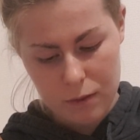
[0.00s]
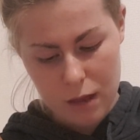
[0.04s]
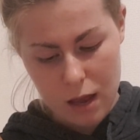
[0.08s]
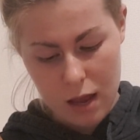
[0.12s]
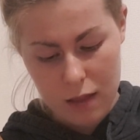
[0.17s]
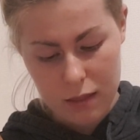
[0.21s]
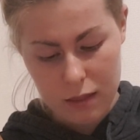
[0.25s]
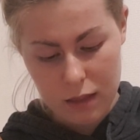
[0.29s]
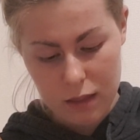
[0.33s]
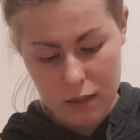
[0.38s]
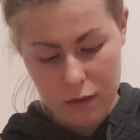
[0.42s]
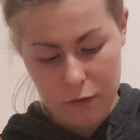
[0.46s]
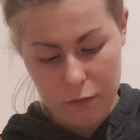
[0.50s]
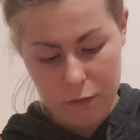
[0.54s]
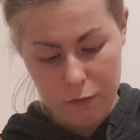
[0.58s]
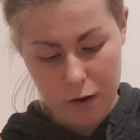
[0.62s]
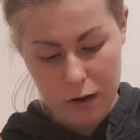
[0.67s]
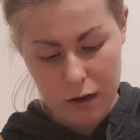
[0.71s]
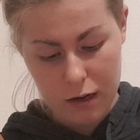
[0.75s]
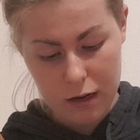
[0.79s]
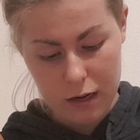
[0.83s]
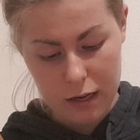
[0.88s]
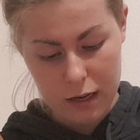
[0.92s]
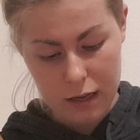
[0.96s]
and they're the
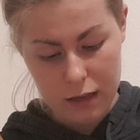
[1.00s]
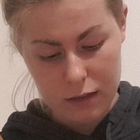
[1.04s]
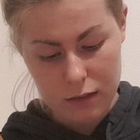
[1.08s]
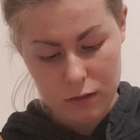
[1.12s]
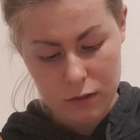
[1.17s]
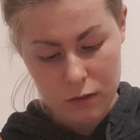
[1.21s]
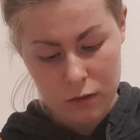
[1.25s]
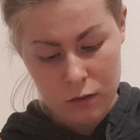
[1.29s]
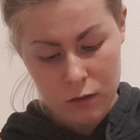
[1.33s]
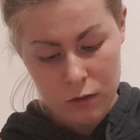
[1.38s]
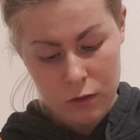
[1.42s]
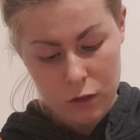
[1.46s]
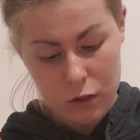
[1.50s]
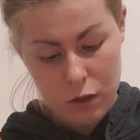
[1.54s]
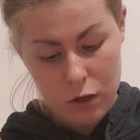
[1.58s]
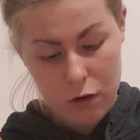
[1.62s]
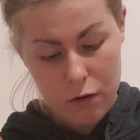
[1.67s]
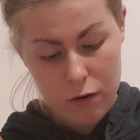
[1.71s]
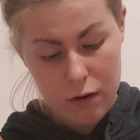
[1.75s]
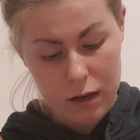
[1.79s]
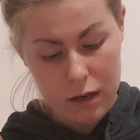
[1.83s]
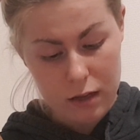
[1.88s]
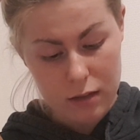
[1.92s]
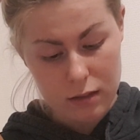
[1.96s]
friendliest,
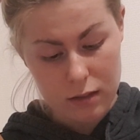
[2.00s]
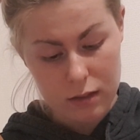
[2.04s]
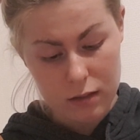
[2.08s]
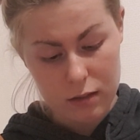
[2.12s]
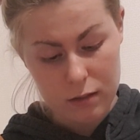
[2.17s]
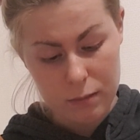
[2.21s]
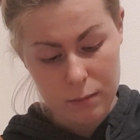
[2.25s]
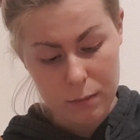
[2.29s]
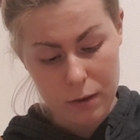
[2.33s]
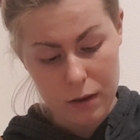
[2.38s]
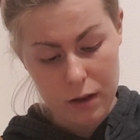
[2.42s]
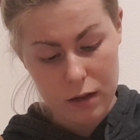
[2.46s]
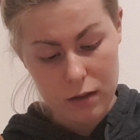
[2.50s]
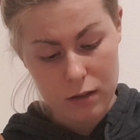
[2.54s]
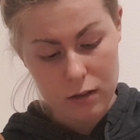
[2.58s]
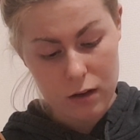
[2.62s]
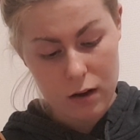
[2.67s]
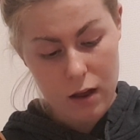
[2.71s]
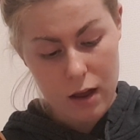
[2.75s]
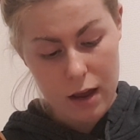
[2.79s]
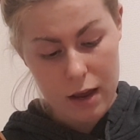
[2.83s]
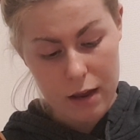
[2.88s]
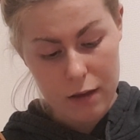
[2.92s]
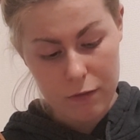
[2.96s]
curious as to birds
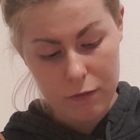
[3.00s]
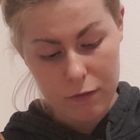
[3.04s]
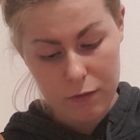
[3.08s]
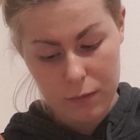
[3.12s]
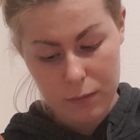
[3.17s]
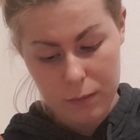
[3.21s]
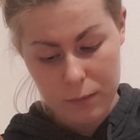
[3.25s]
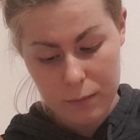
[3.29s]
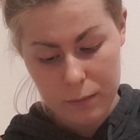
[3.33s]
alive.